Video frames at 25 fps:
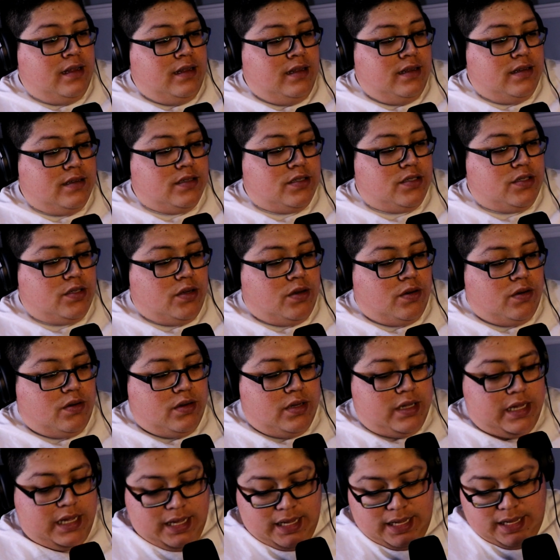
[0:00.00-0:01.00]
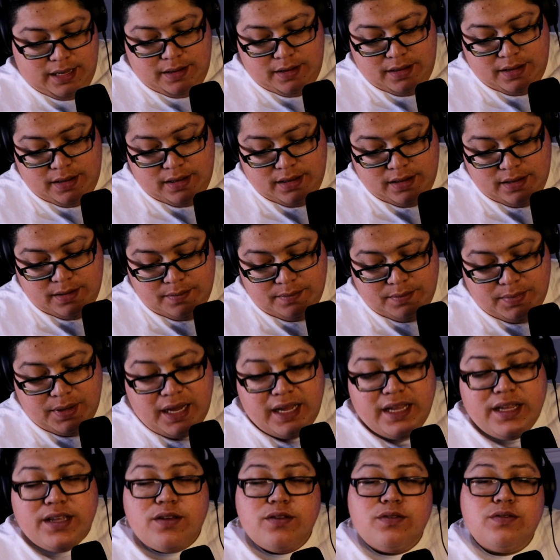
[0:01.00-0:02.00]
So buy
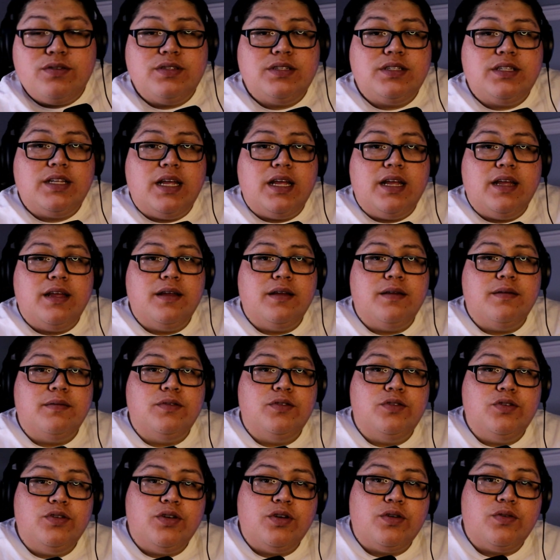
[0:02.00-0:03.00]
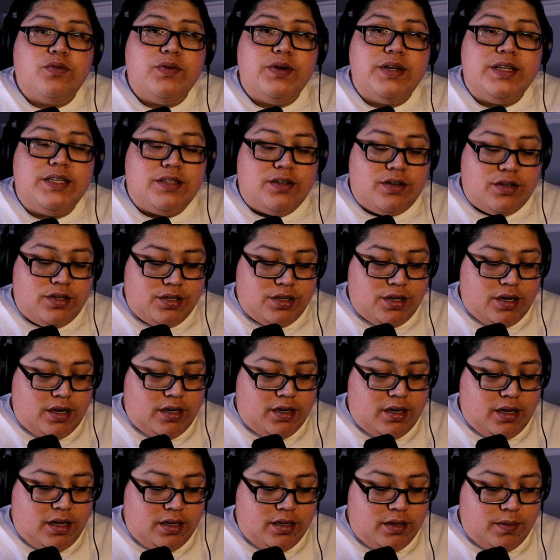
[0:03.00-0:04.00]
used, do your research
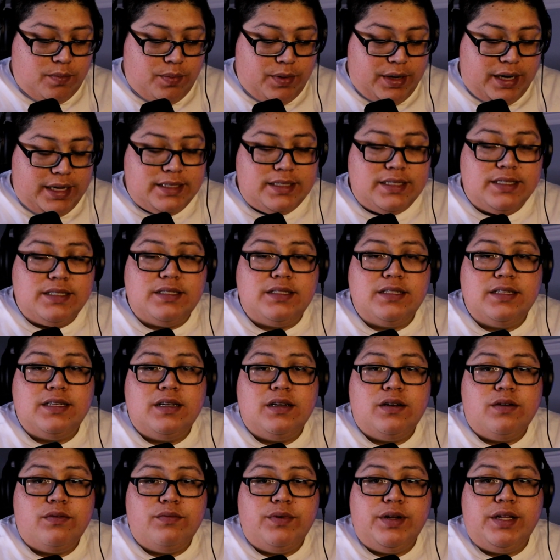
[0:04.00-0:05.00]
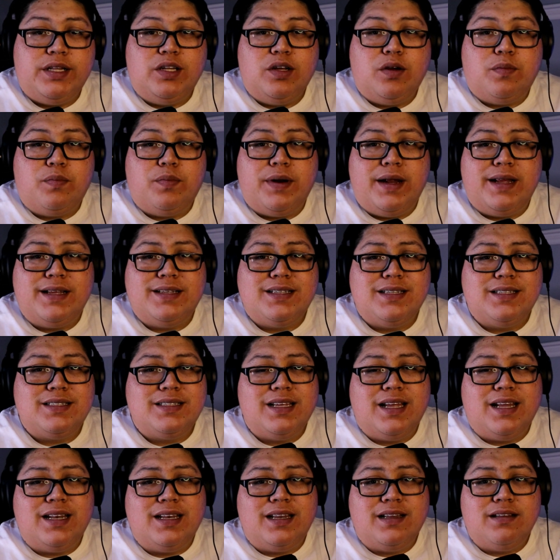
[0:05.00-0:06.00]
on the prices, retail prices,
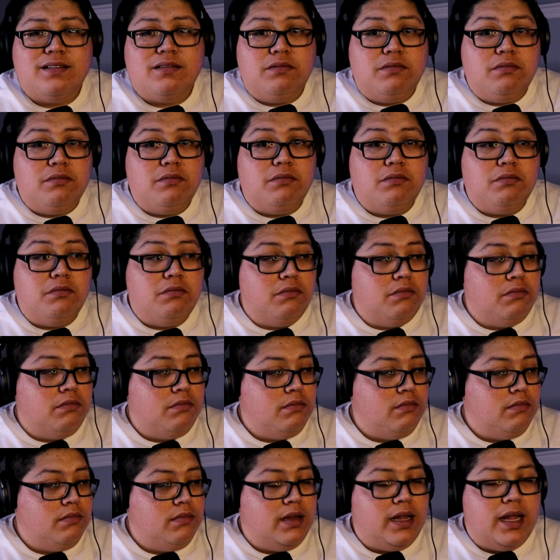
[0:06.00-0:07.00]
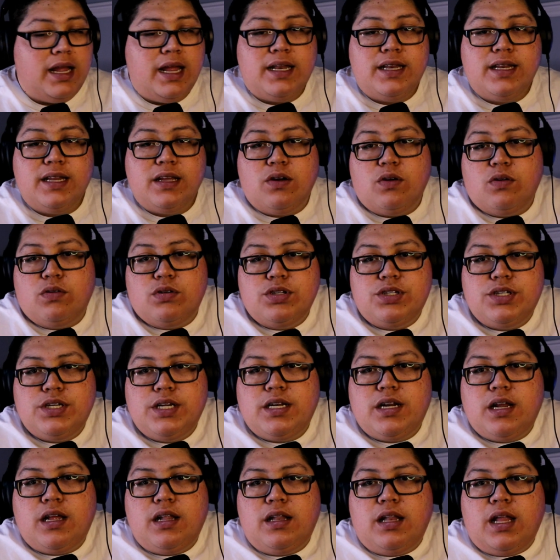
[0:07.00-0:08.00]
and negotiate
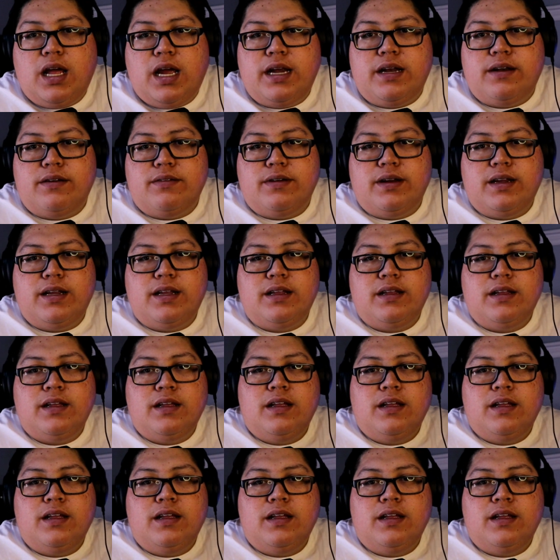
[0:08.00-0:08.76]
online, right?